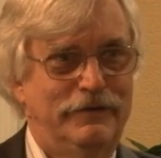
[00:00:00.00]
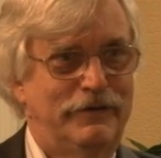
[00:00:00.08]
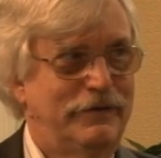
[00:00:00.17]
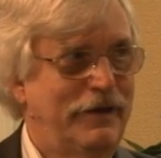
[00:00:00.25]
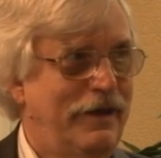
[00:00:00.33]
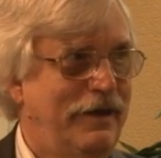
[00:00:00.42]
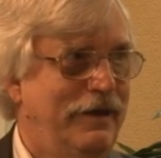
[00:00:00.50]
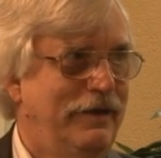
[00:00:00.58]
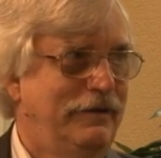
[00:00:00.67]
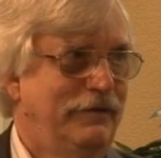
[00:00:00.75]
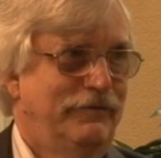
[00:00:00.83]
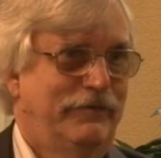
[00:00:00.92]

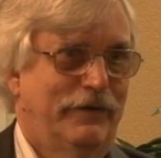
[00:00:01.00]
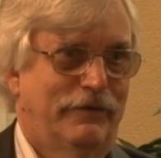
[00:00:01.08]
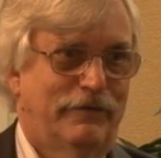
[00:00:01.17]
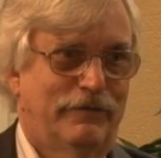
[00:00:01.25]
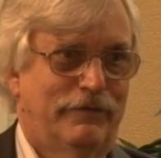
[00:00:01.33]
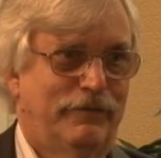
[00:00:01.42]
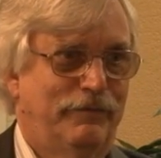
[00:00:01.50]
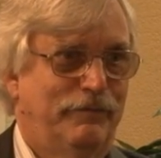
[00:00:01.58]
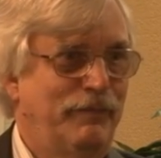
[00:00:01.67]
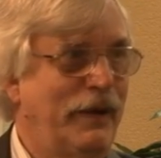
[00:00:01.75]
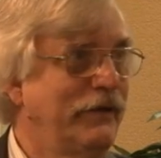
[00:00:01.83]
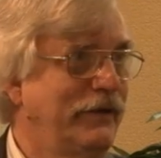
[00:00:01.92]
Today, you filter
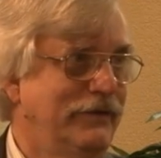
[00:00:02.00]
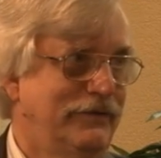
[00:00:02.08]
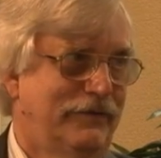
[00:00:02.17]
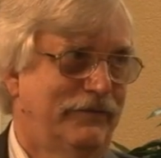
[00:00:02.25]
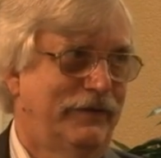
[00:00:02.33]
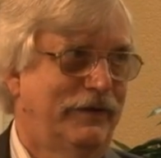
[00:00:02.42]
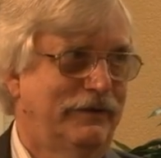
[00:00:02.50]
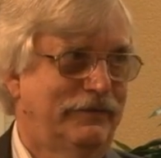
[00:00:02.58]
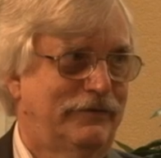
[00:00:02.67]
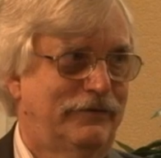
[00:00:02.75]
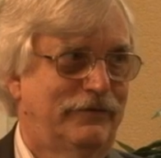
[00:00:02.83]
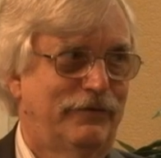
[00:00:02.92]
millions of
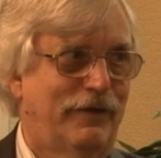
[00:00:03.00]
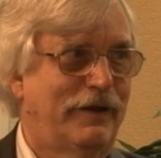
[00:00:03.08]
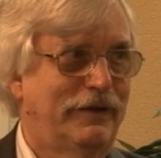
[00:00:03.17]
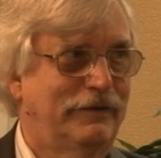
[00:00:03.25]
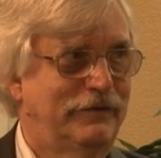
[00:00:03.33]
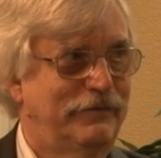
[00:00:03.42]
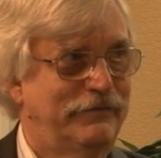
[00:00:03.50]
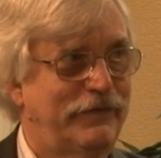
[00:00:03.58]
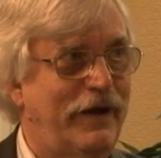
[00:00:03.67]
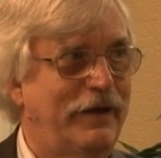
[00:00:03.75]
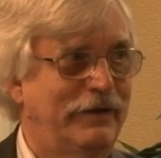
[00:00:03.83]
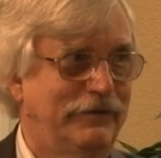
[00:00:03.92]
hits trying to
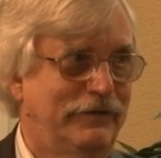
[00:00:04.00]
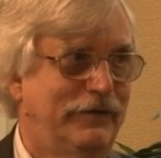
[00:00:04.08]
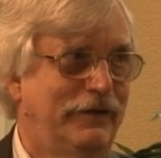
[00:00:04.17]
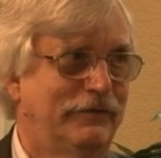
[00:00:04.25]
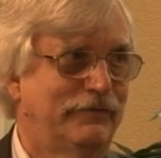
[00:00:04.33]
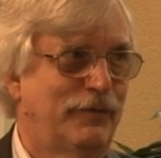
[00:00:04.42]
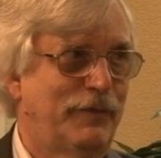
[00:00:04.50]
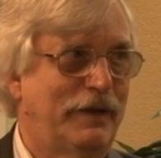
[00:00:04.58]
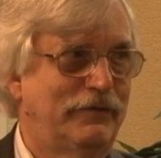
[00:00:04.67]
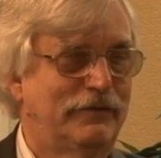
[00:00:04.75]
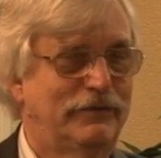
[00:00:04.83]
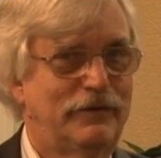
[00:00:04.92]
find the
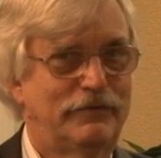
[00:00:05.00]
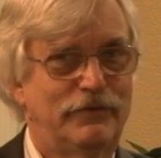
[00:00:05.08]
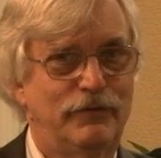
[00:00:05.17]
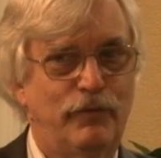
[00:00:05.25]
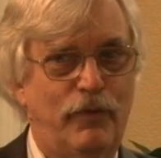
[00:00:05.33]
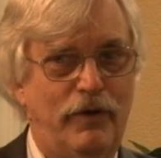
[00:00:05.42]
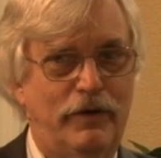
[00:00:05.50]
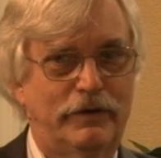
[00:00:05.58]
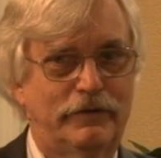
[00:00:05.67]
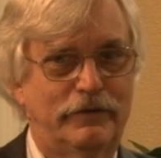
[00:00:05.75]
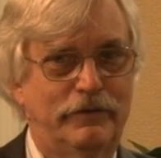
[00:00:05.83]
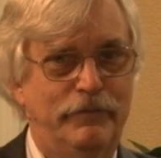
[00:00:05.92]
information that you
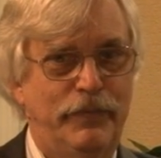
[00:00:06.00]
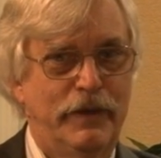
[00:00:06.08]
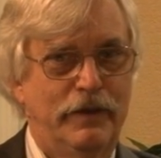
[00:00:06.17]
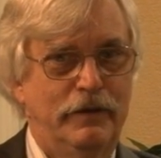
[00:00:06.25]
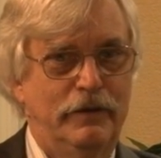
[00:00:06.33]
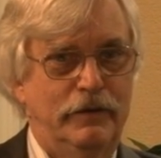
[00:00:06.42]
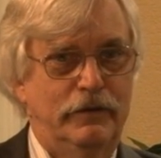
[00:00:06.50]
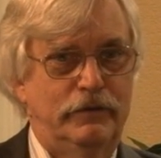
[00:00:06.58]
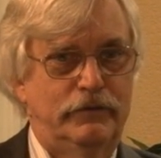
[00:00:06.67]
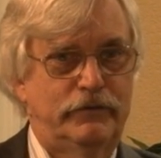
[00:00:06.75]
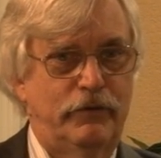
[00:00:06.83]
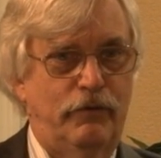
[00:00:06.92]
want.
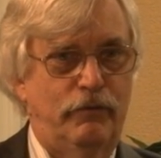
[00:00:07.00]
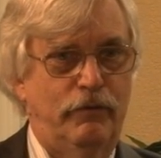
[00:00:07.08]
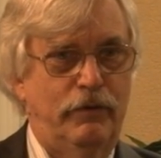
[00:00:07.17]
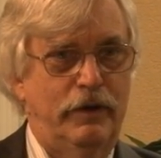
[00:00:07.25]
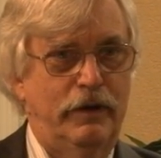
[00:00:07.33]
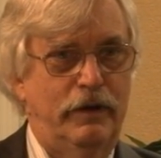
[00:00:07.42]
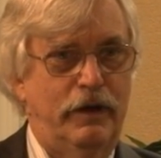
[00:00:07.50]
So